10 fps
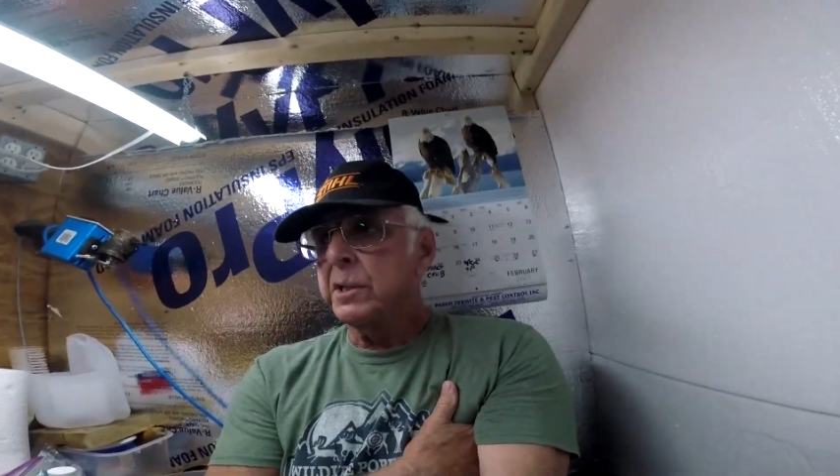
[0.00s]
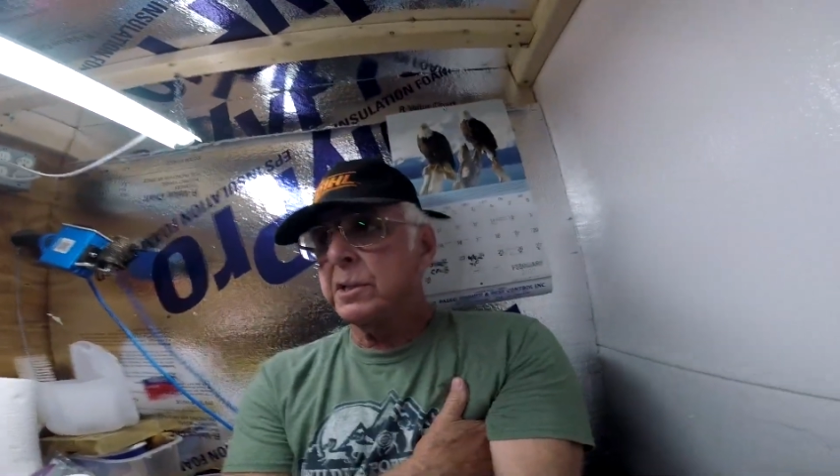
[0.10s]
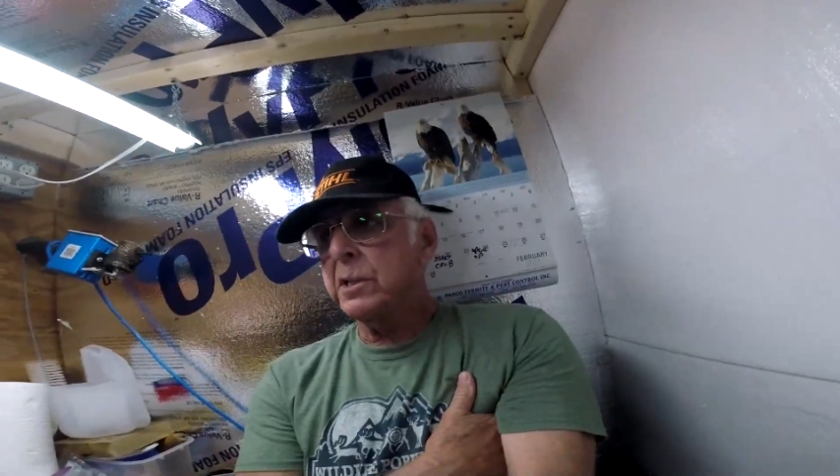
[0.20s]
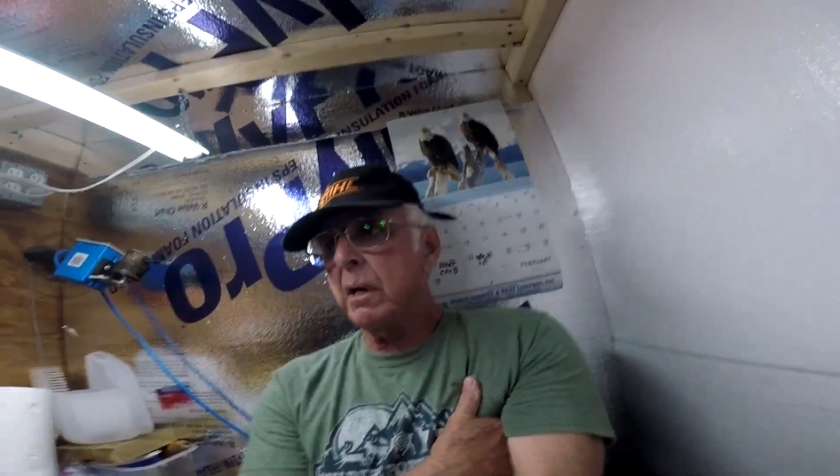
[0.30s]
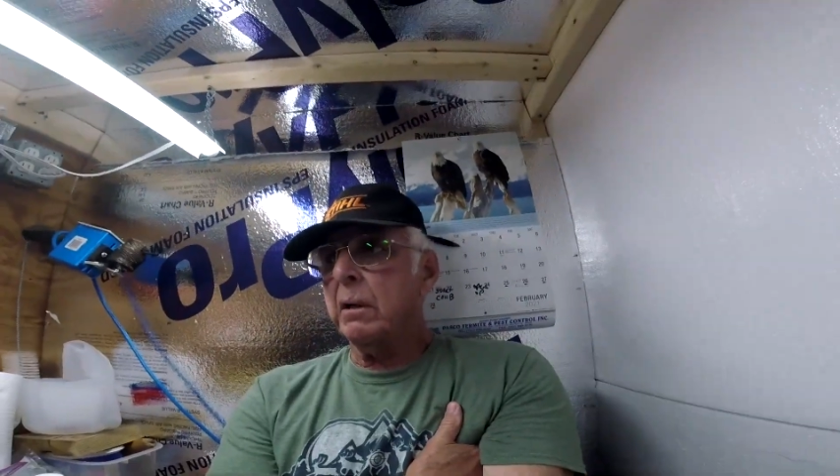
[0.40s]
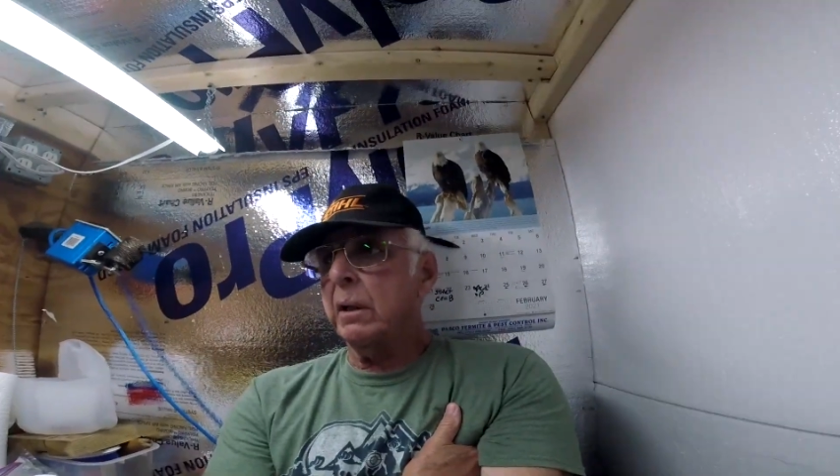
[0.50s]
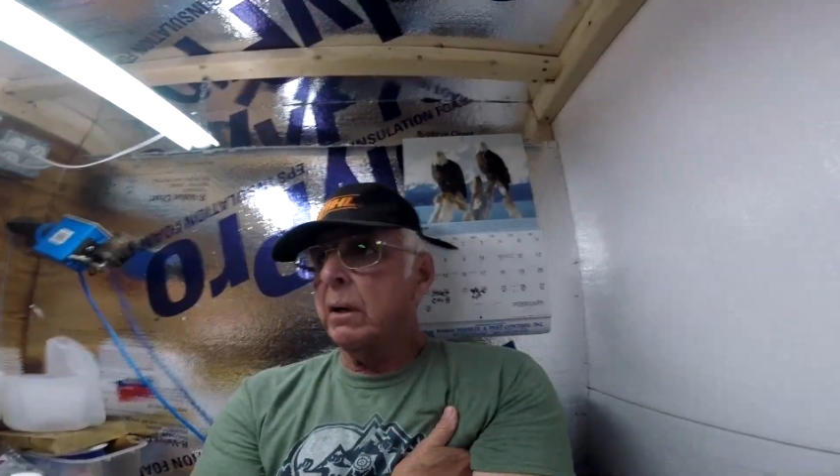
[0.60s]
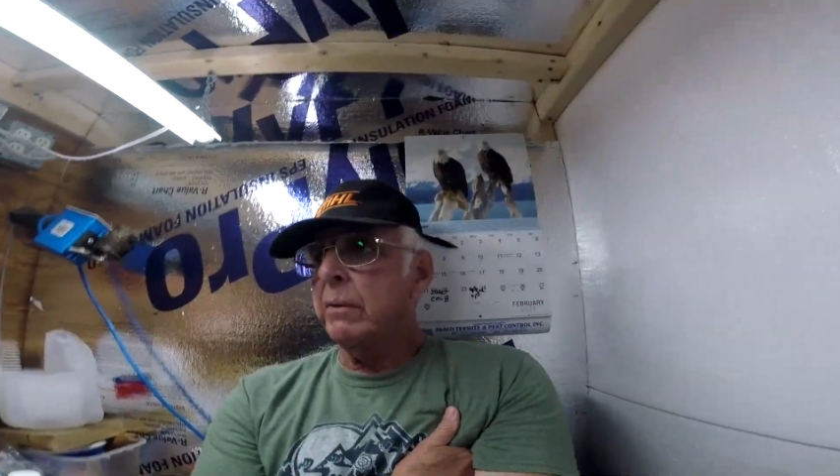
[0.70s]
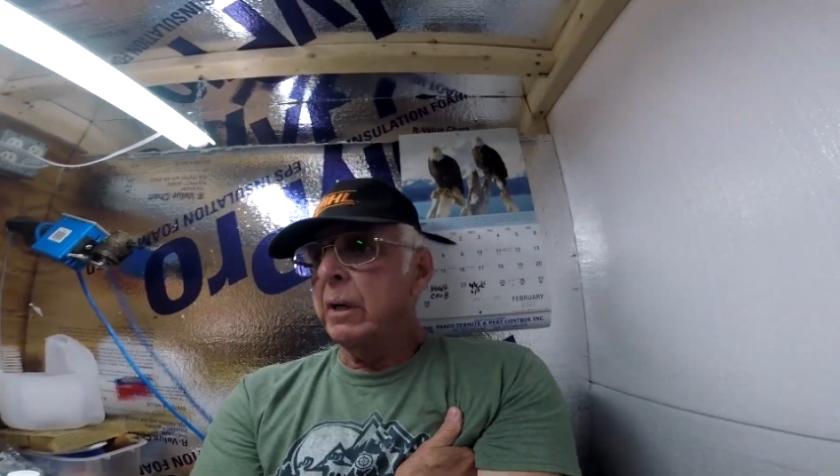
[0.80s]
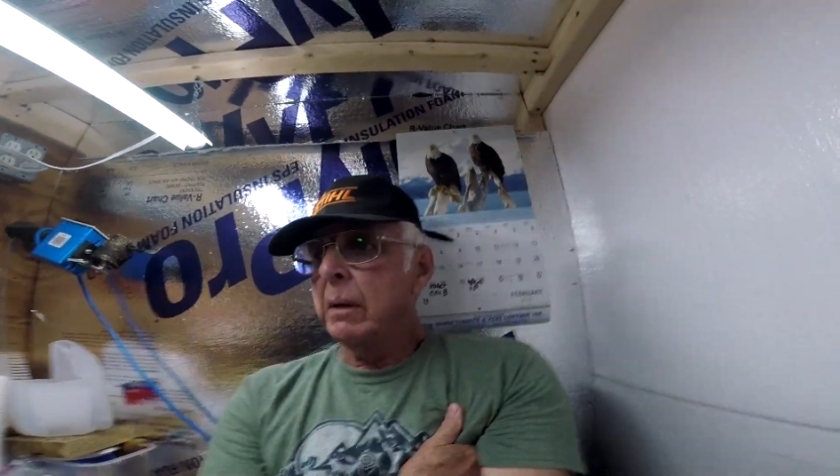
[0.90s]
to start
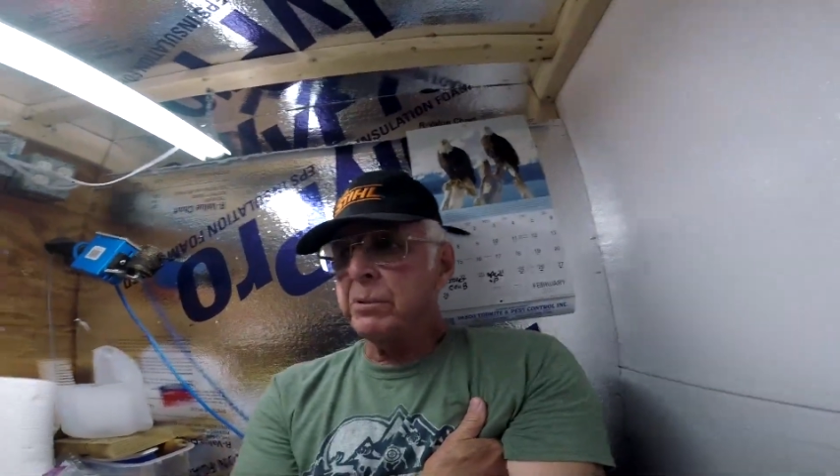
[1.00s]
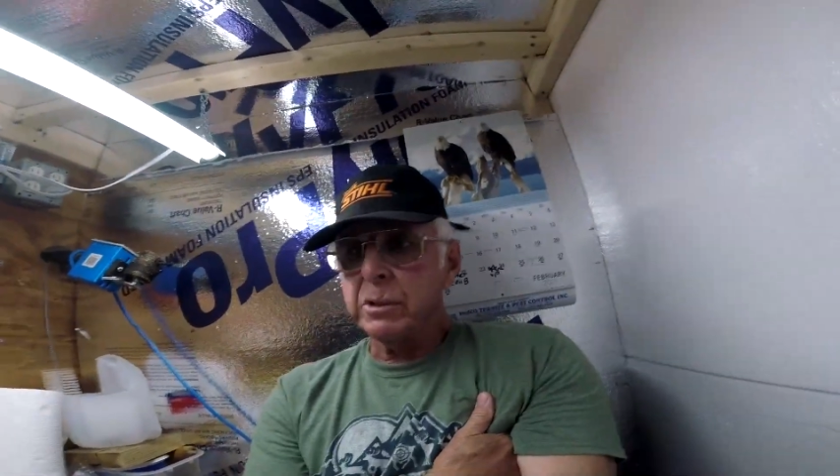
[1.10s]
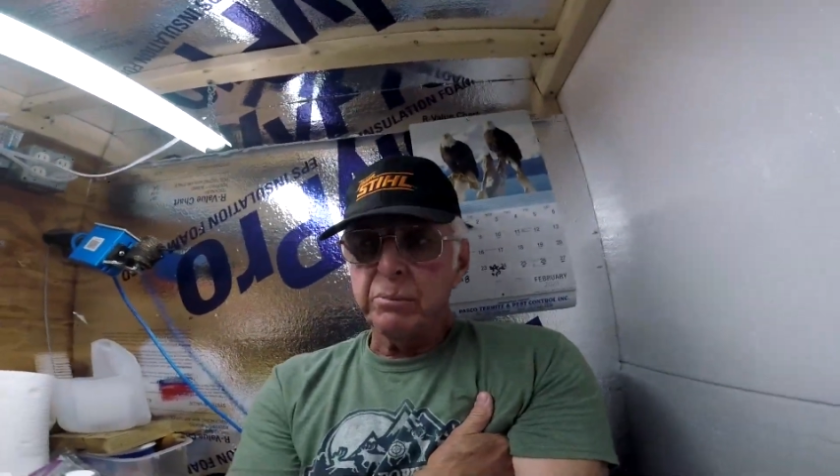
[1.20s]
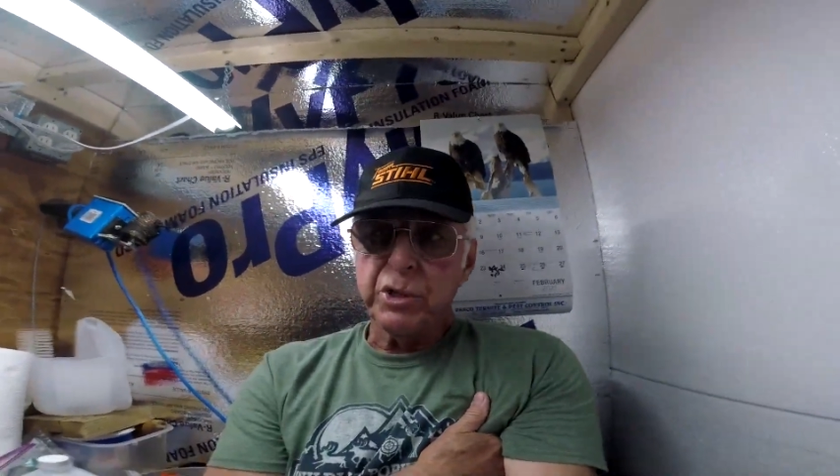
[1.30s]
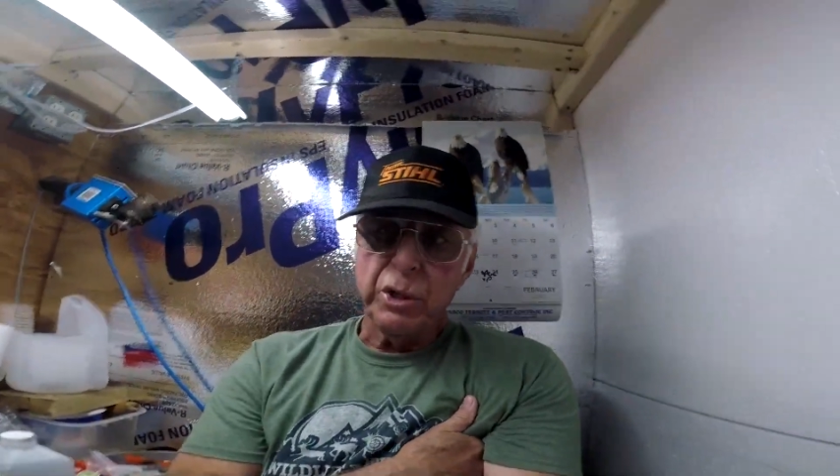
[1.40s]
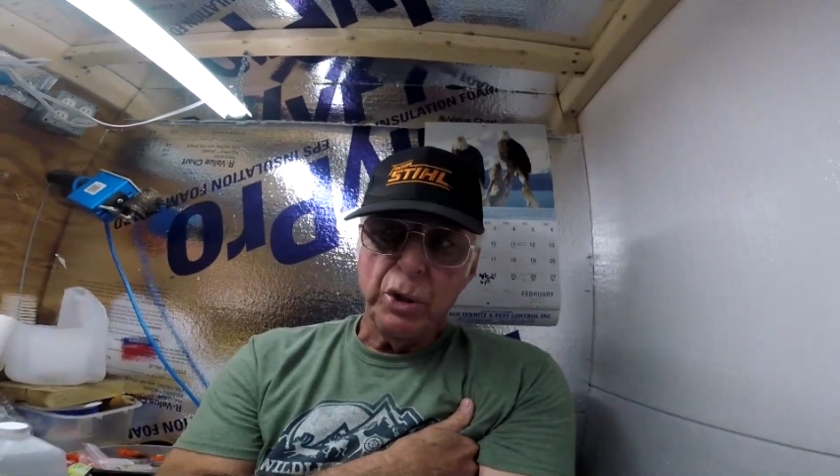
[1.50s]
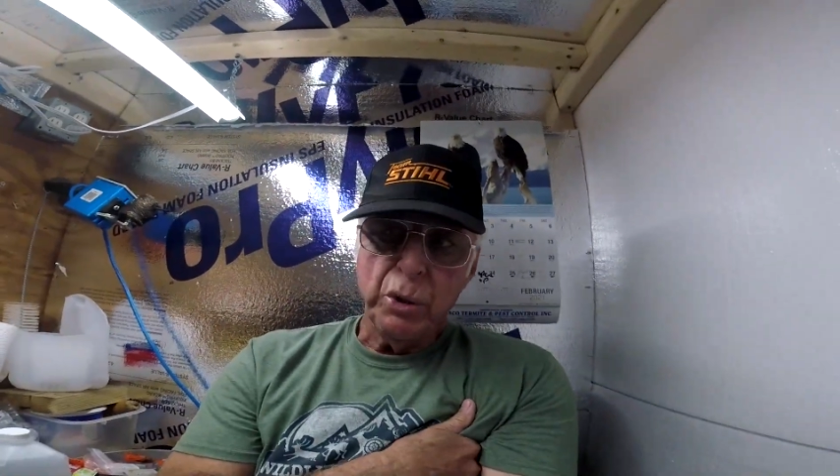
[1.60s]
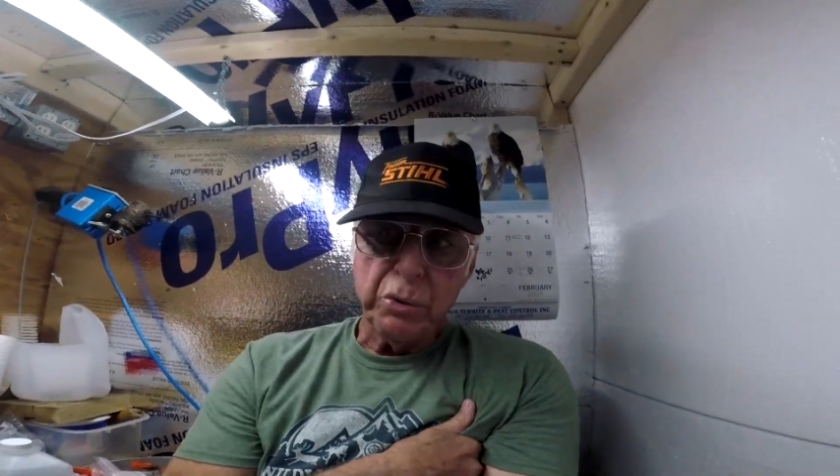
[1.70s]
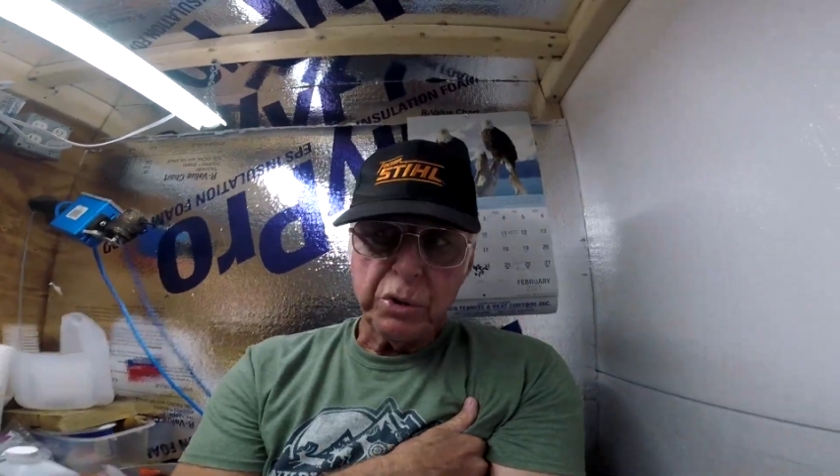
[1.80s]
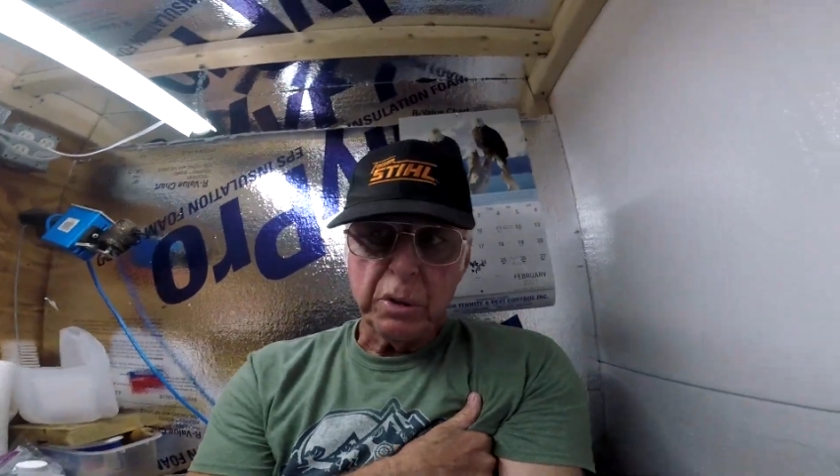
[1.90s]
loading up some
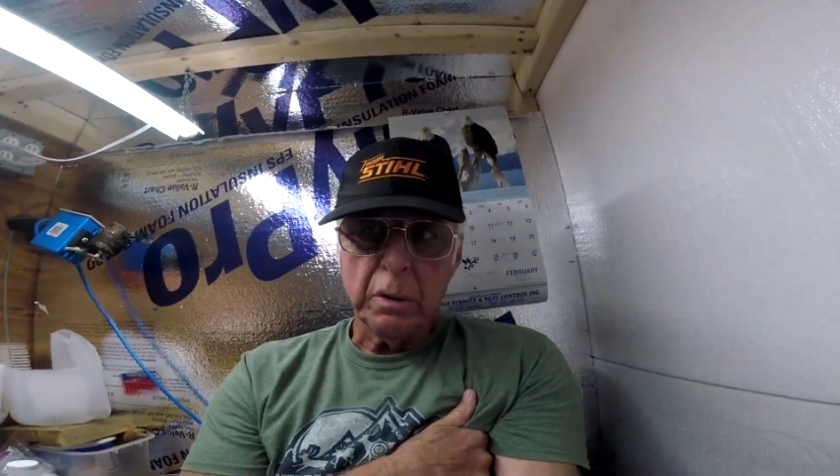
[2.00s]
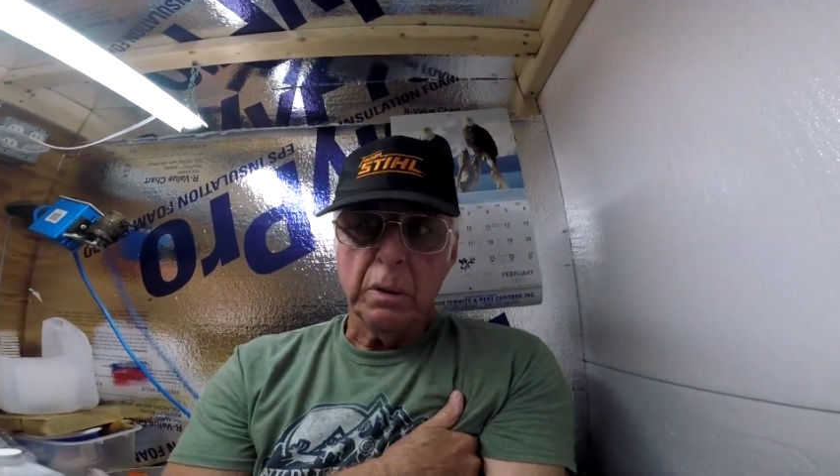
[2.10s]
twos.